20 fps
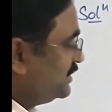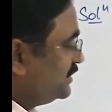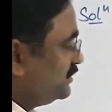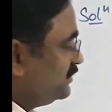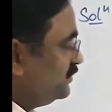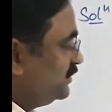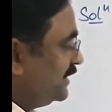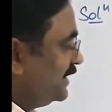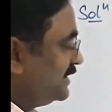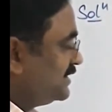to
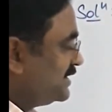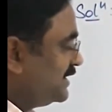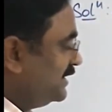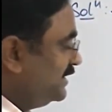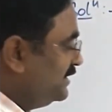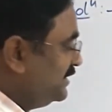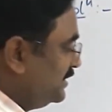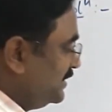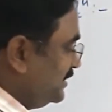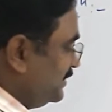right side,
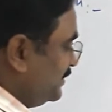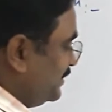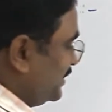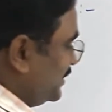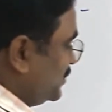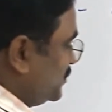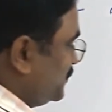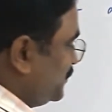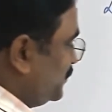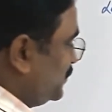
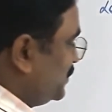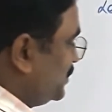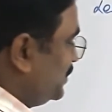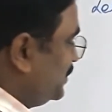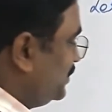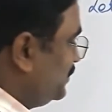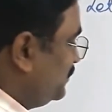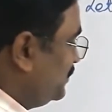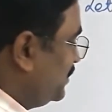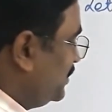transpose it
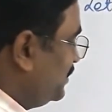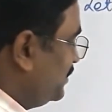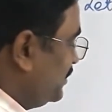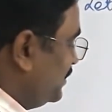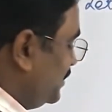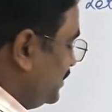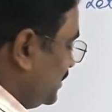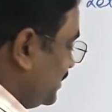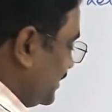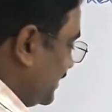to the
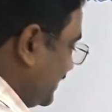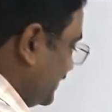right